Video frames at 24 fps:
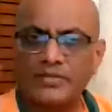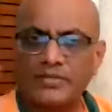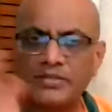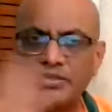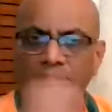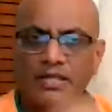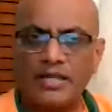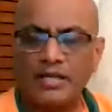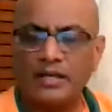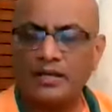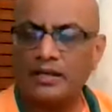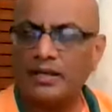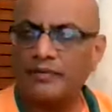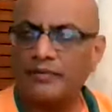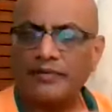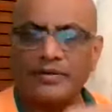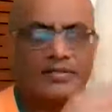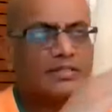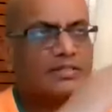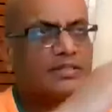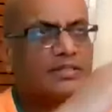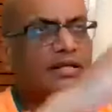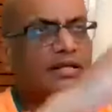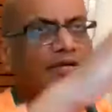seeing, if I
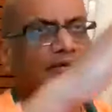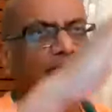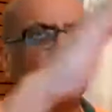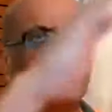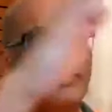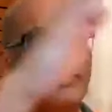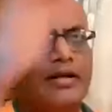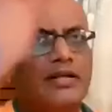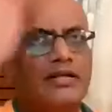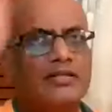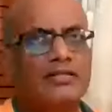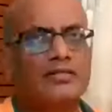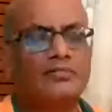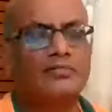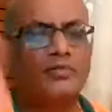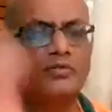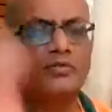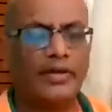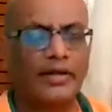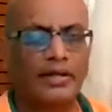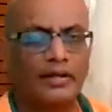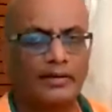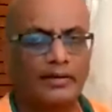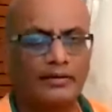see a train is
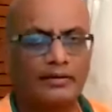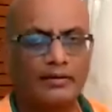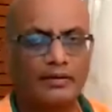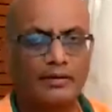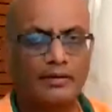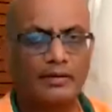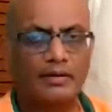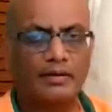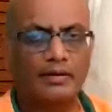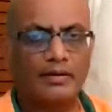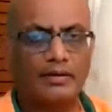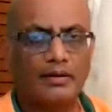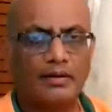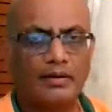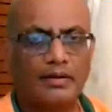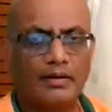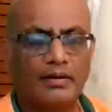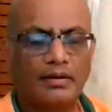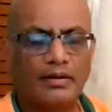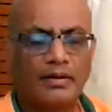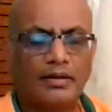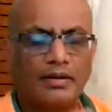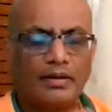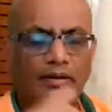moving,
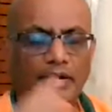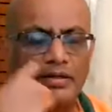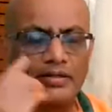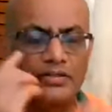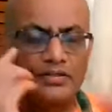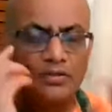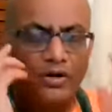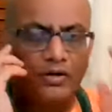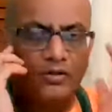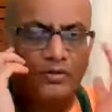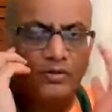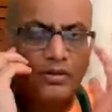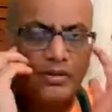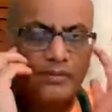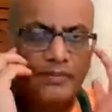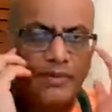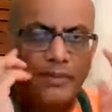It's not only